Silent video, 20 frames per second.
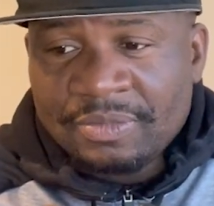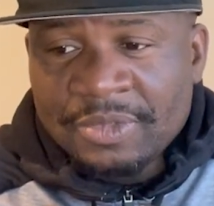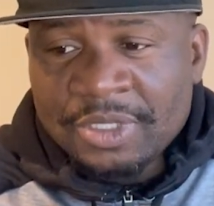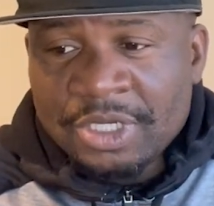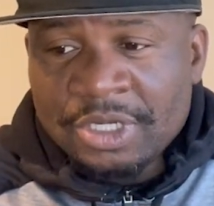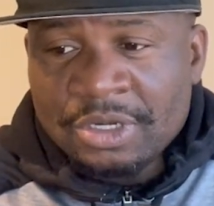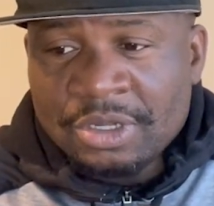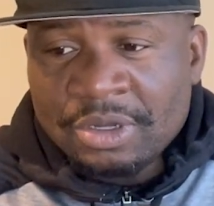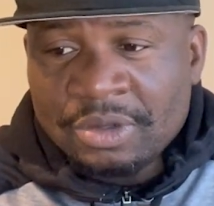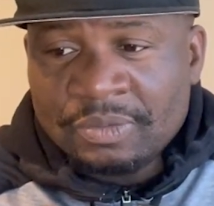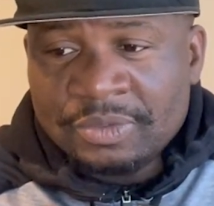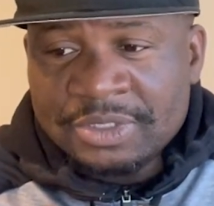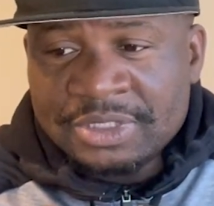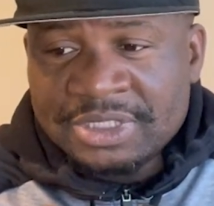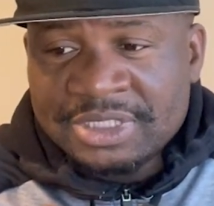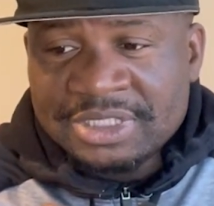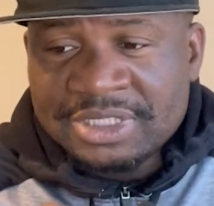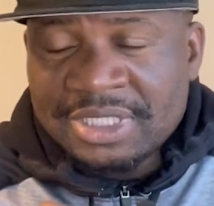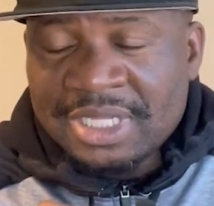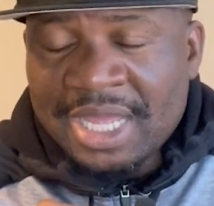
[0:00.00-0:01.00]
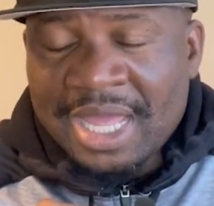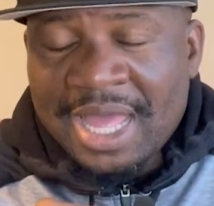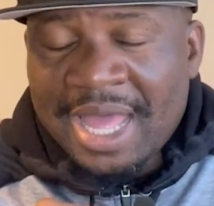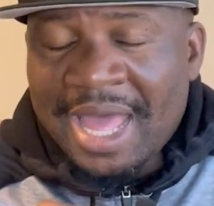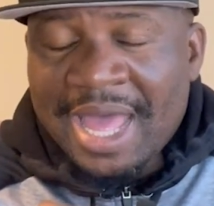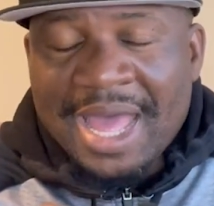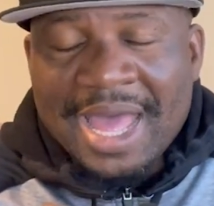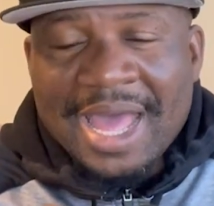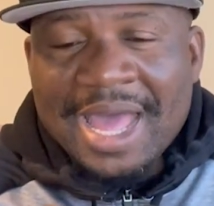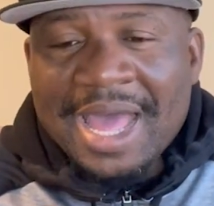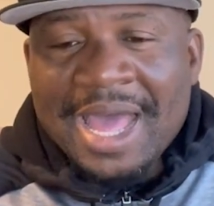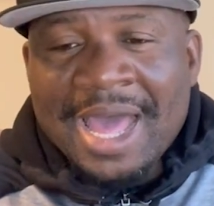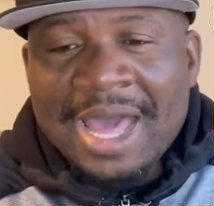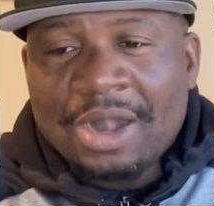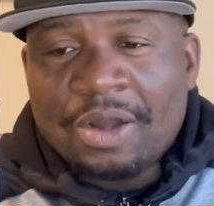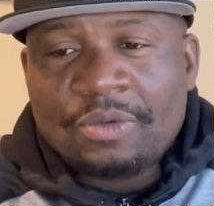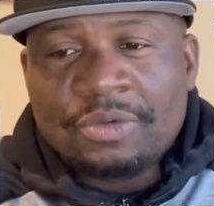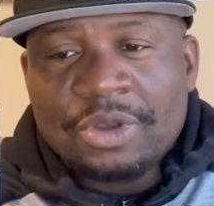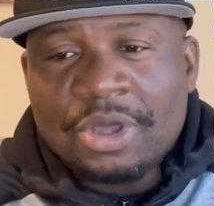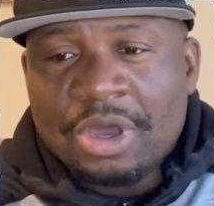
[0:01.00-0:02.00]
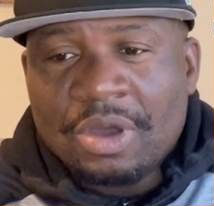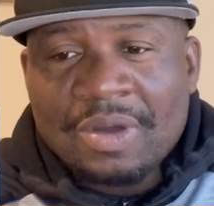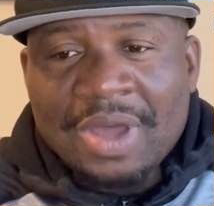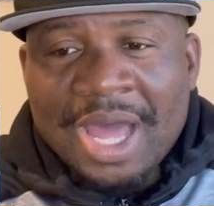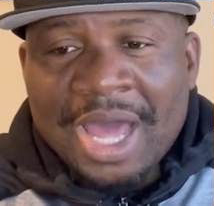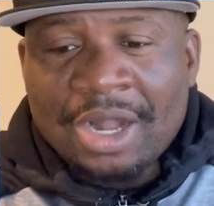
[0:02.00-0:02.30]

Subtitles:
you know, was this, I don't know.